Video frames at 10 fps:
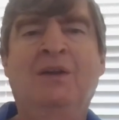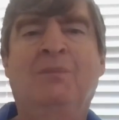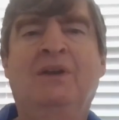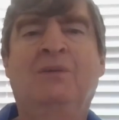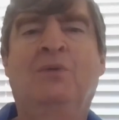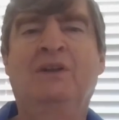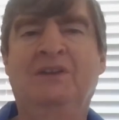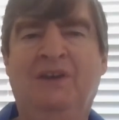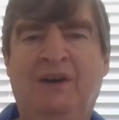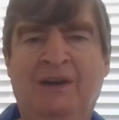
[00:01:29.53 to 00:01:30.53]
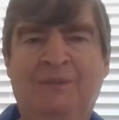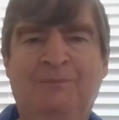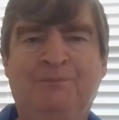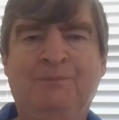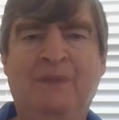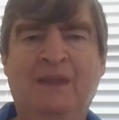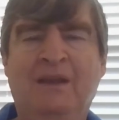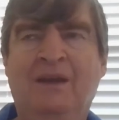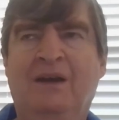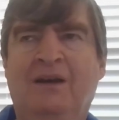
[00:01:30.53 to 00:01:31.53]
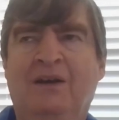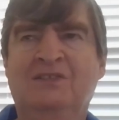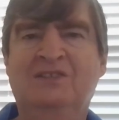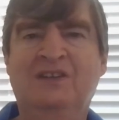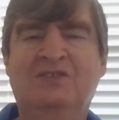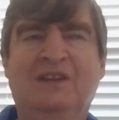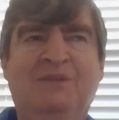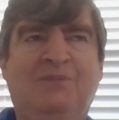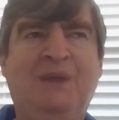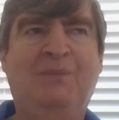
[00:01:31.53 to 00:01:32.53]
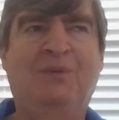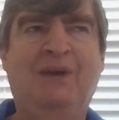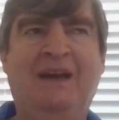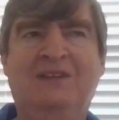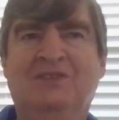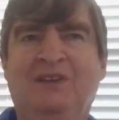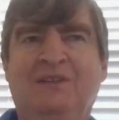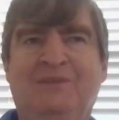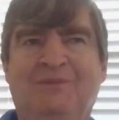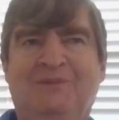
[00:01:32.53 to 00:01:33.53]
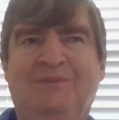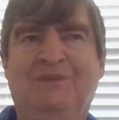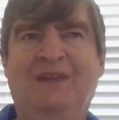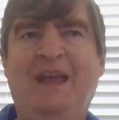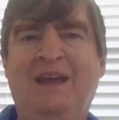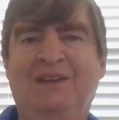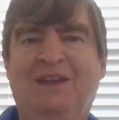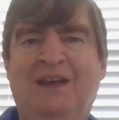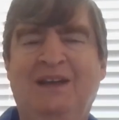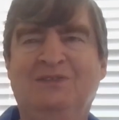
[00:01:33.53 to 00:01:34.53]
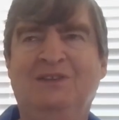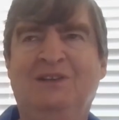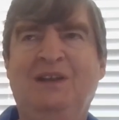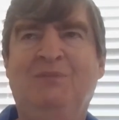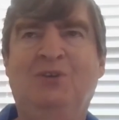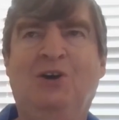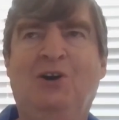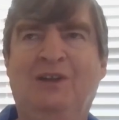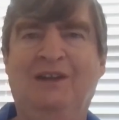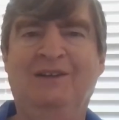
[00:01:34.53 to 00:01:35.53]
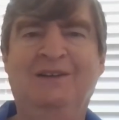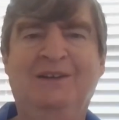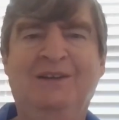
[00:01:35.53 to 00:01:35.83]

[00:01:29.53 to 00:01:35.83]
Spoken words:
But at one time, essentially, people actually had to actually keep talking